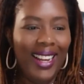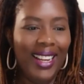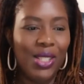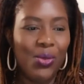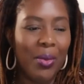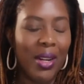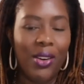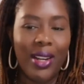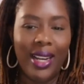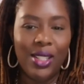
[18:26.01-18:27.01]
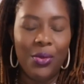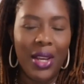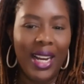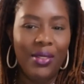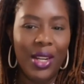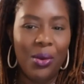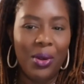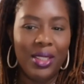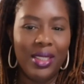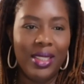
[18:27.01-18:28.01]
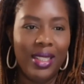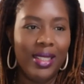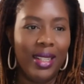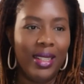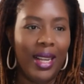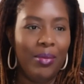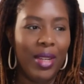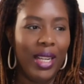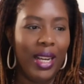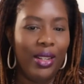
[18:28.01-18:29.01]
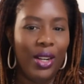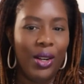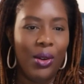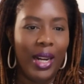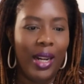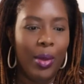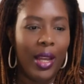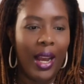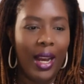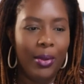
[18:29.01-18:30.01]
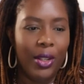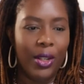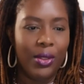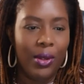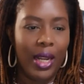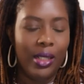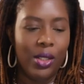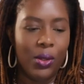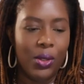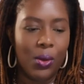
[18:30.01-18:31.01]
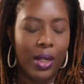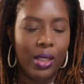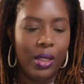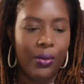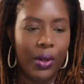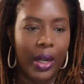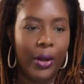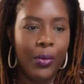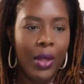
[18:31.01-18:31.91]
It is warm in here. Okay, so if you have any questions, just let me know, and I'll be happy to go through and answer those questions for you.